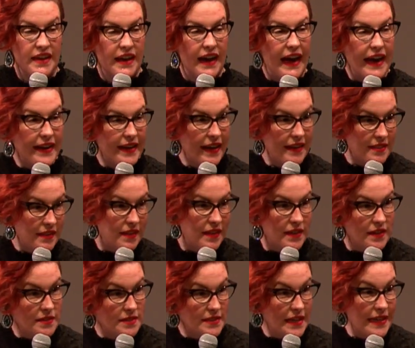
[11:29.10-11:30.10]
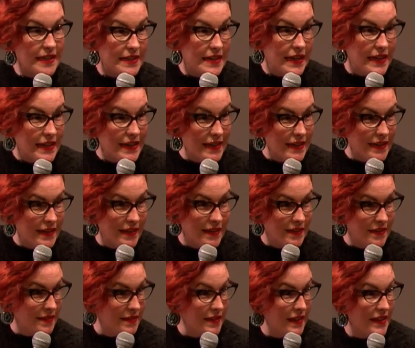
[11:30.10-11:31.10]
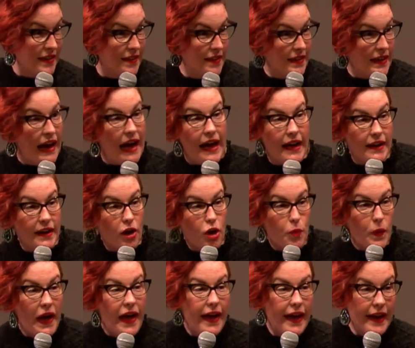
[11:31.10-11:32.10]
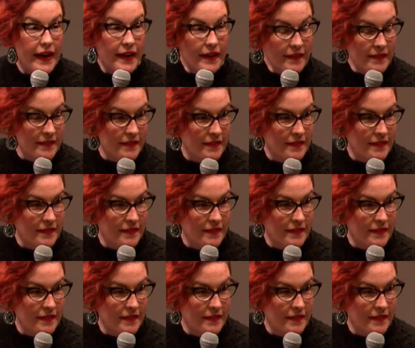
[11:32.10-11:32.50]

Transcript: I get the little ding ding on our way,